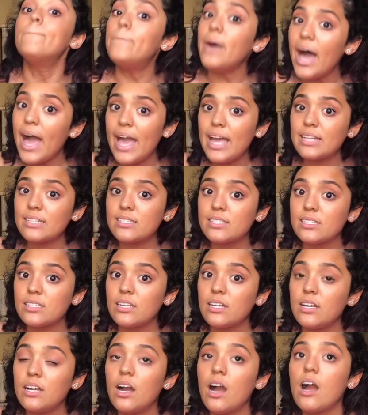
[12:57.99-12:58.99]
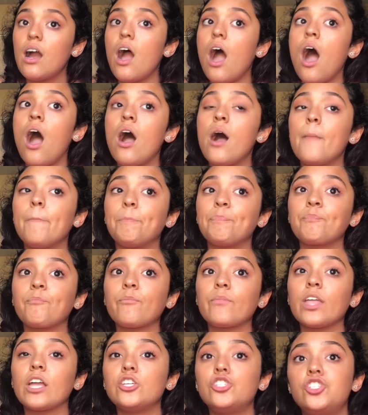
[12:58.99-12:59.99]
but
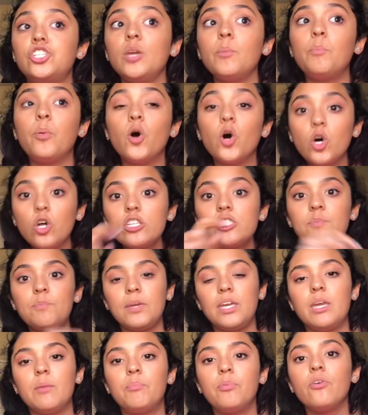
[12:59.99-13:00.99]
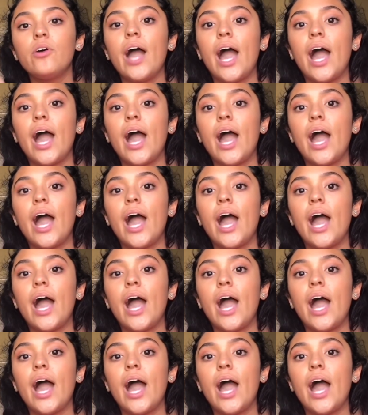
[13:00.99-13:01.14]
she pulled people